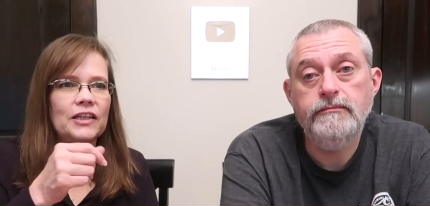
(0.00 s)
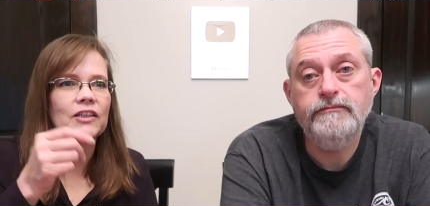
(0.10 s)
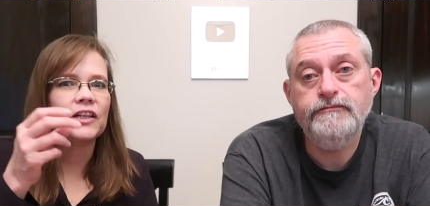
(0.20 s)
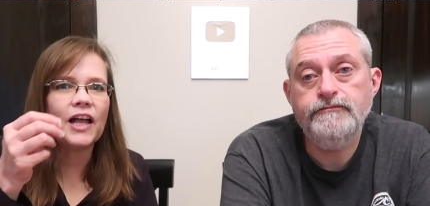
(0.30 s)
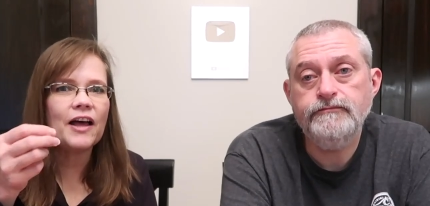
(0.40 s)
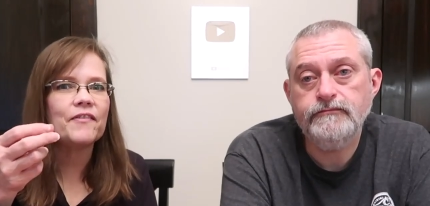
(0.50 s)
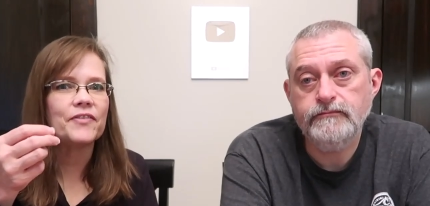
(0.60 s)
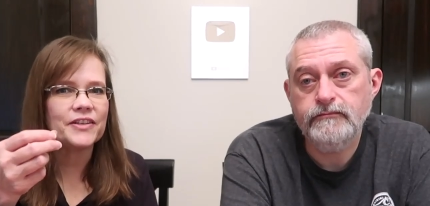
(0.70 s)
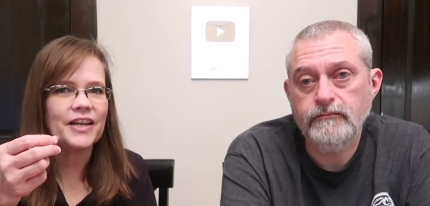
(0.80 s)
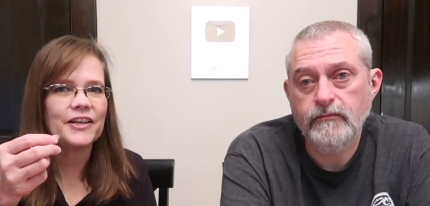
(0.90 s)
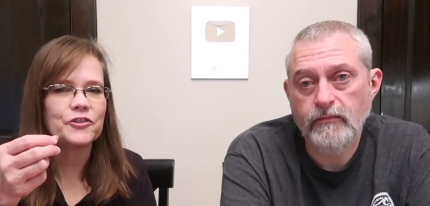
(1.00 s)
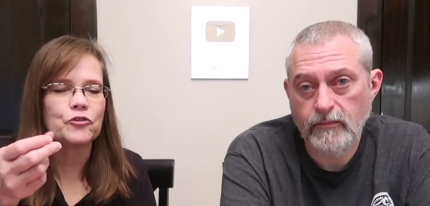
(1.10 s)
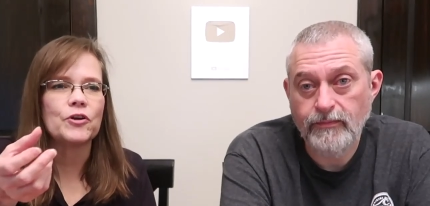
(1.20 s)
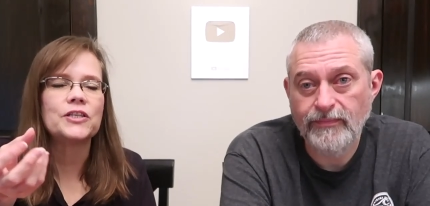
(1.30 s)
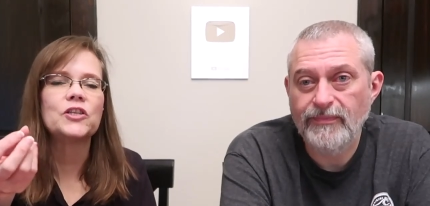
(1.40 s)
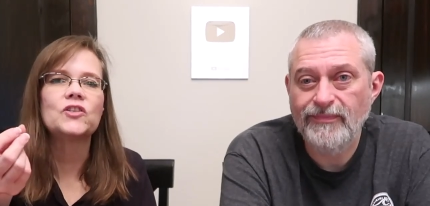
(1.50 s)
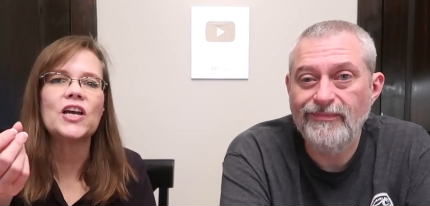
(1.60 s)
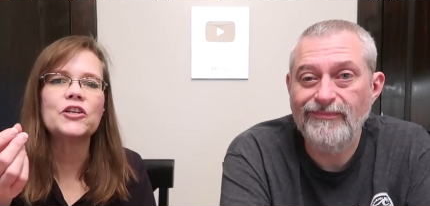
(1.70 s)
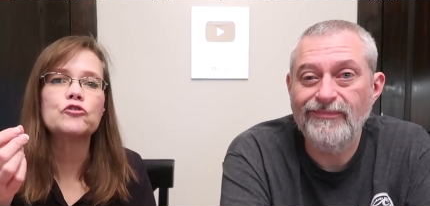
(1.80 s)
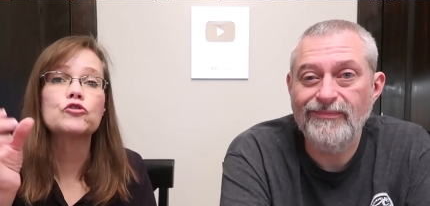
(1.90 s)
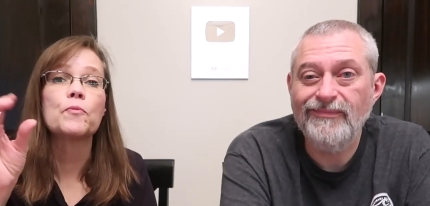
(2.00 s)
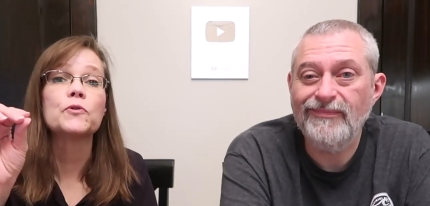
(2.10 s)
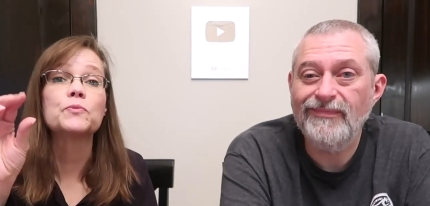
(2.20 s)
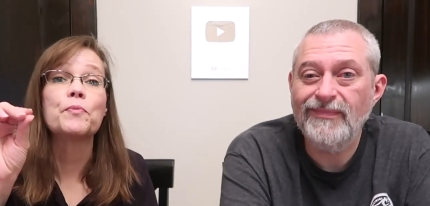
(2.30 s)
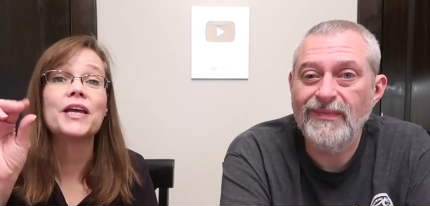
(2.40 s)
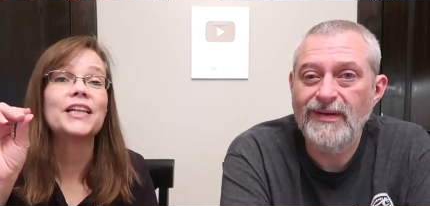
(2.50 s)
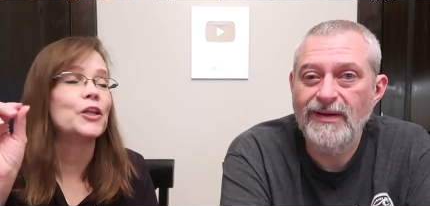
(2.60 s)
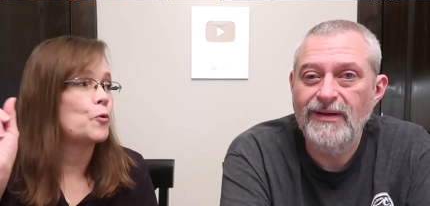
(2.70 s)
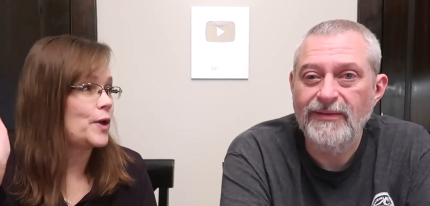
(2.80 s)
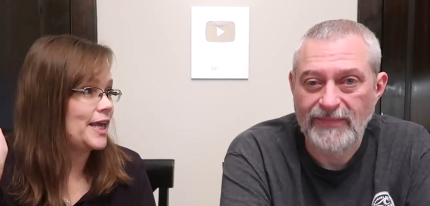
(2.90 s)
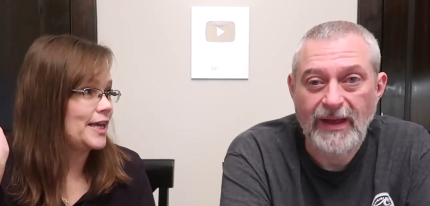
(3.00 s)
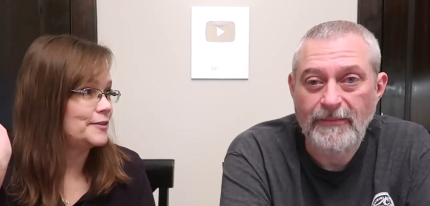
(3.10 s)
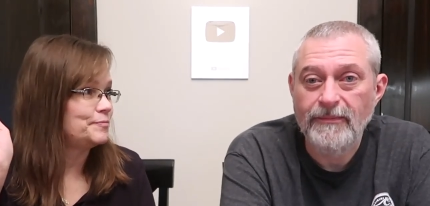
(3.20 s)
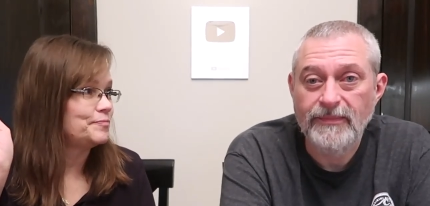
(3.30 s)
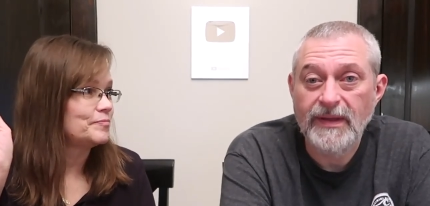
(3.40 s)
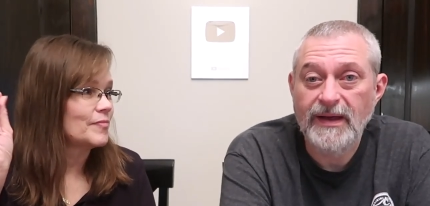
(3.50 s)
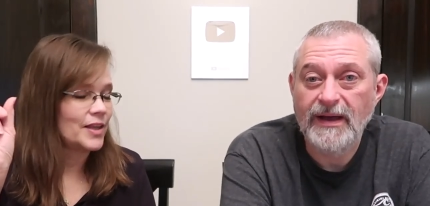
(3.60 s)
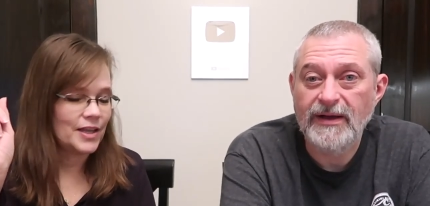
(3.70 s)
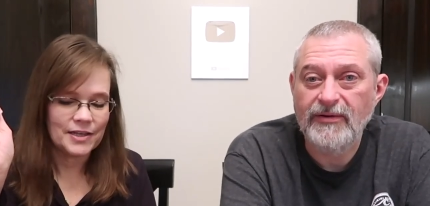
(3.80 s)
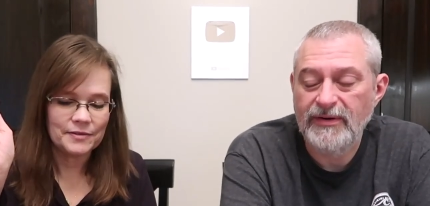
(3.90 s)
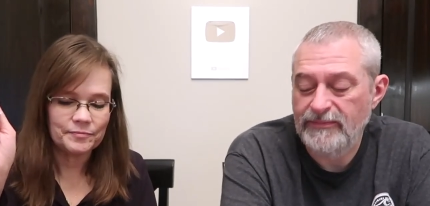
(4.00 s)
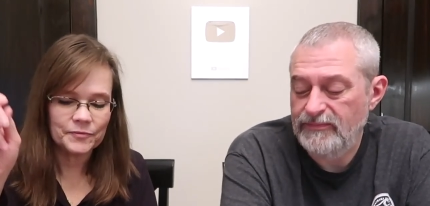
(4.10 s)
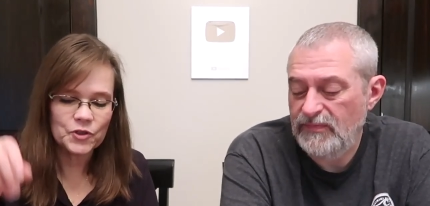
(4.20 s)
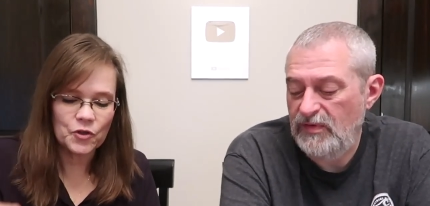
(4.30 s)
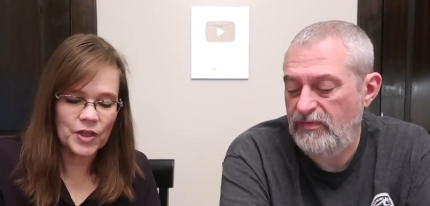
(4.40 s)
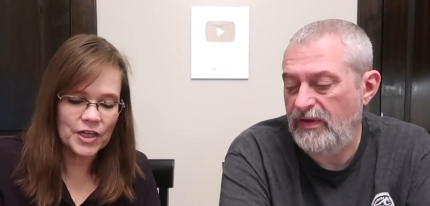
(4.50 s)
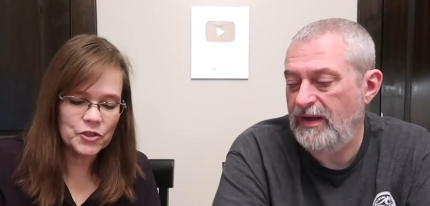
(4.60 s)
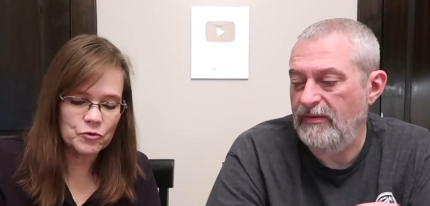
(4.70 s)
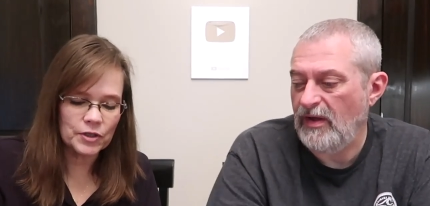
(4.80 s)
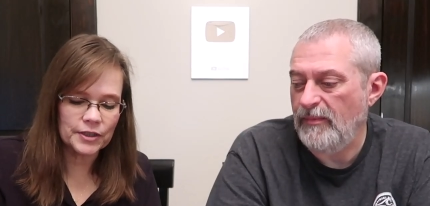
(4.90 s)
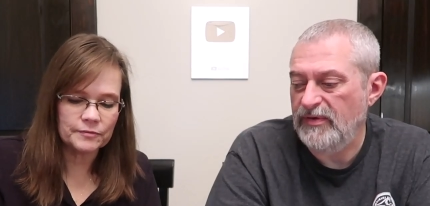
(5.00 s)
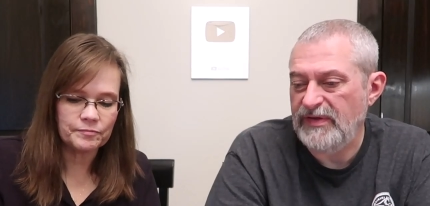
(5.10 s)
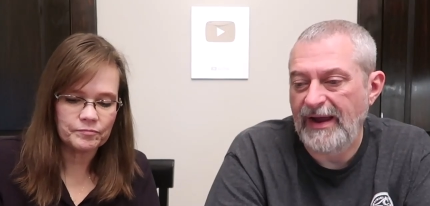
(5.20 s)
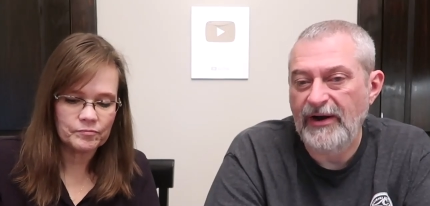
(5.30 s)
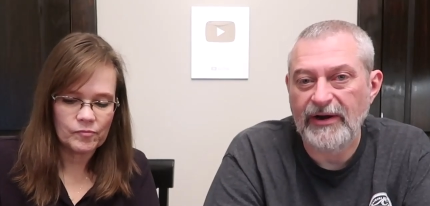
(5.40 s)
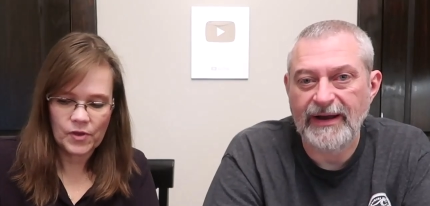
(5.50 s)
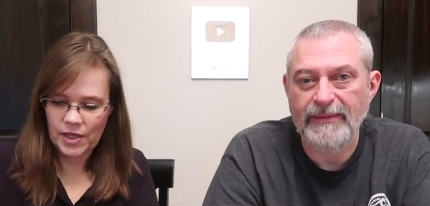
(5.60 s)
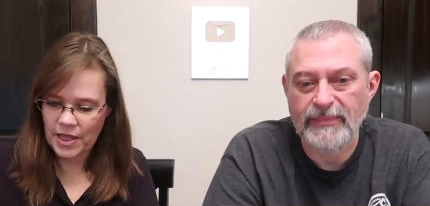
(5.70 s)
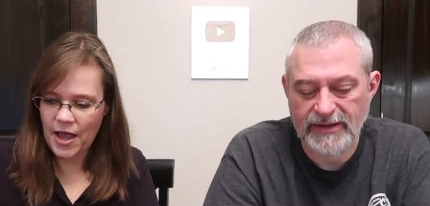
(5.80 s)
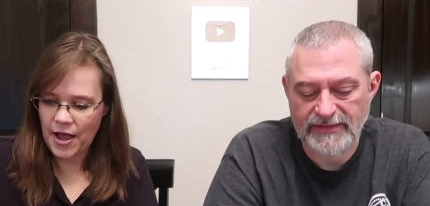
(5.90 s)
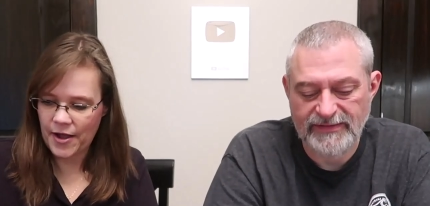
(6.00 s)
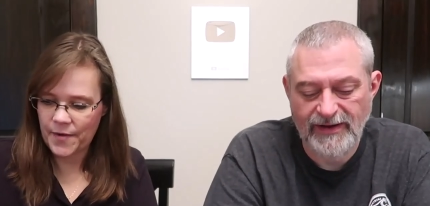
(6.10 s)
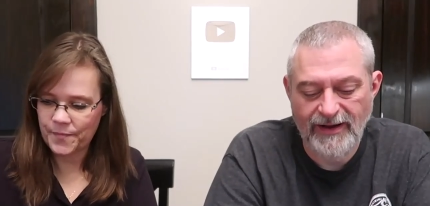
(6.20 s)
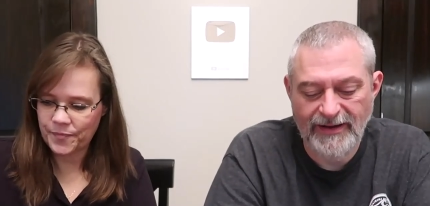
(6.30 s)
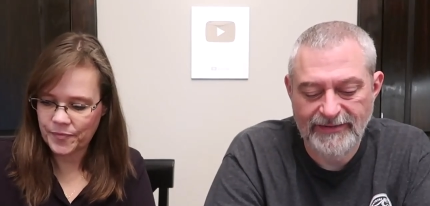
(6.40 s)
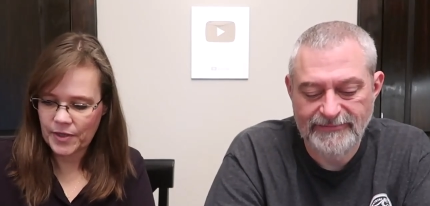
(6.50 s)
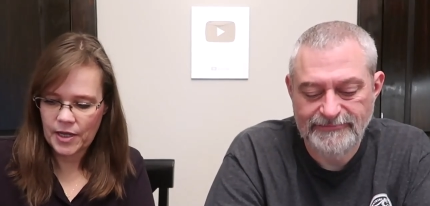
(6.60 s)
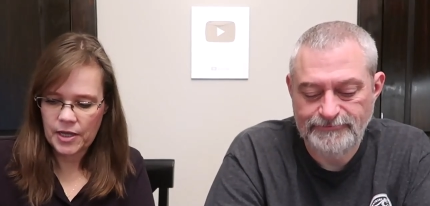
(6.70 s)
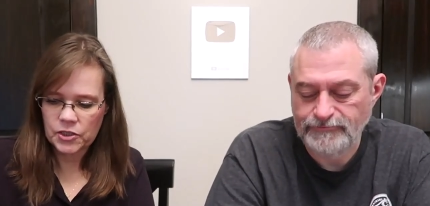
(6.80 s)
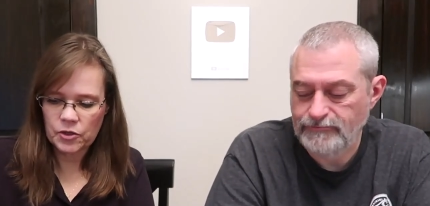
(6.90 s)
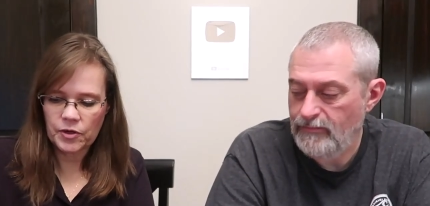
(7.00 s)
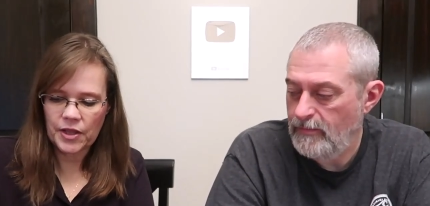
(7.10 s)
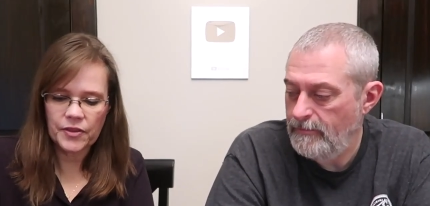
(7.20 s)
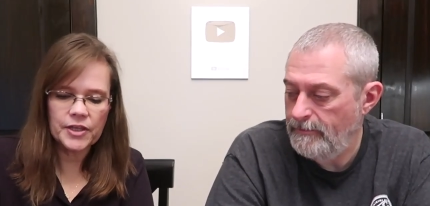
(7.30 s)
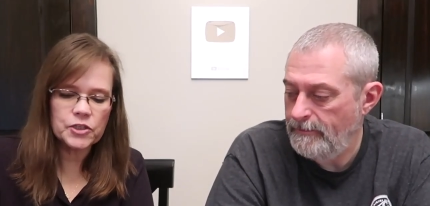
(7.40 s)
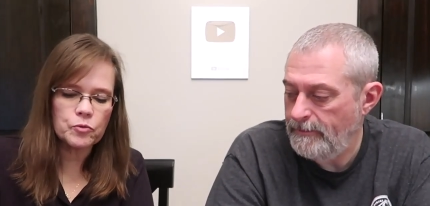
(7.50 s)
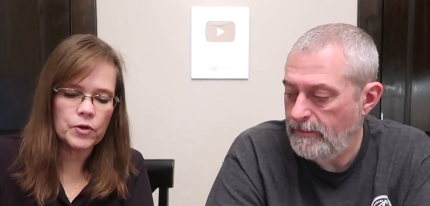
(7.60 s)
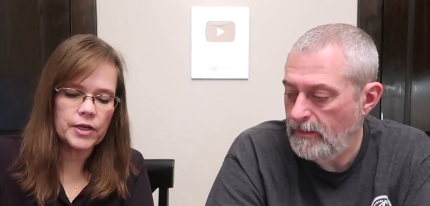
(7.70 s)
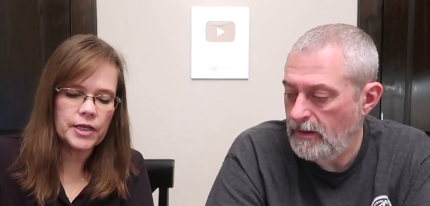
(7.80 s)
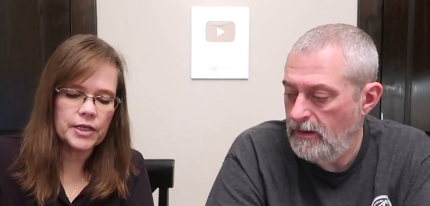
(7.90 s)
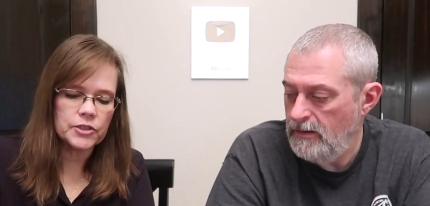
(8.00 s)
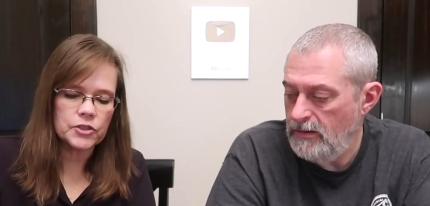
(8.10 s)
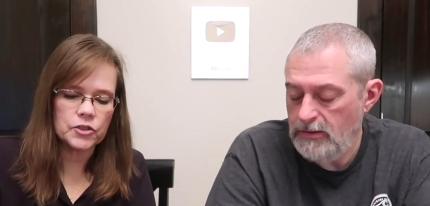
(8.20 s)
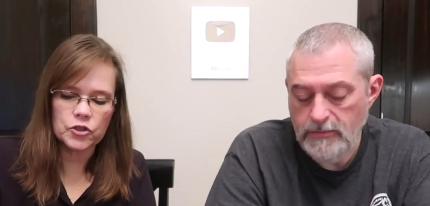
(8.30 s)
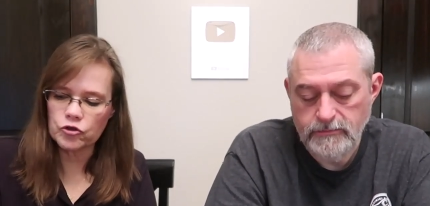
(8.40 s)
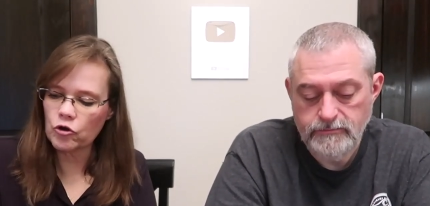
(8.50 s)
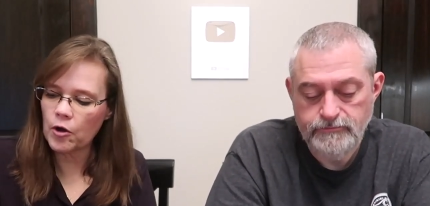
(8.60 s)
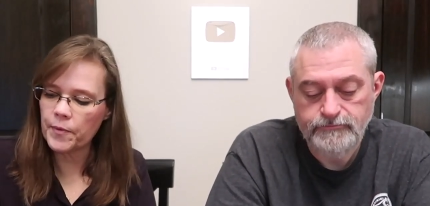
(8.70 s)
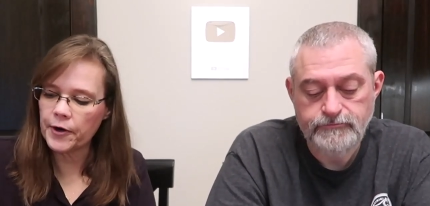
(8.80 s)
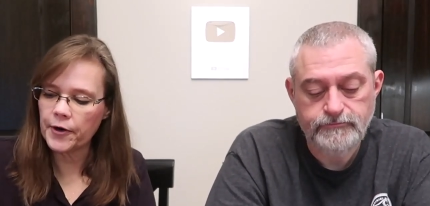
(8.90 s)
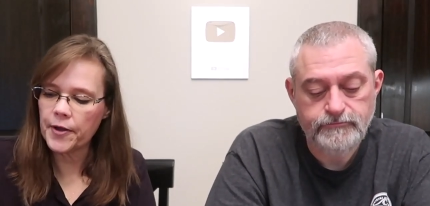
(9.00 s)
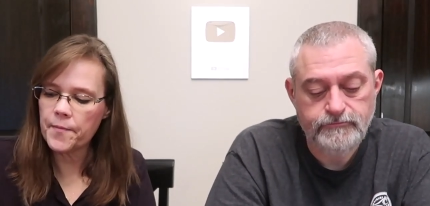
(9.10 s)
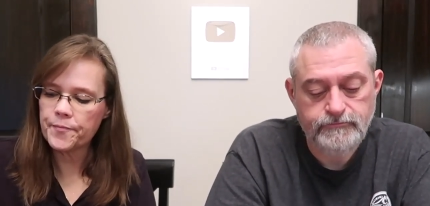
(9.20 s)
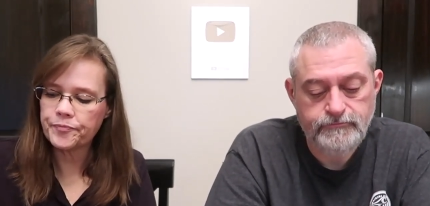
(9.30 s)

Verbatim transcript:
Speaker 1: I, love the texture. Mm. It, the texture's almost pillowy. Yeah, yeah, I agree. So you that's think it was really, almost airy. Yeah. So now this one is the strawberry.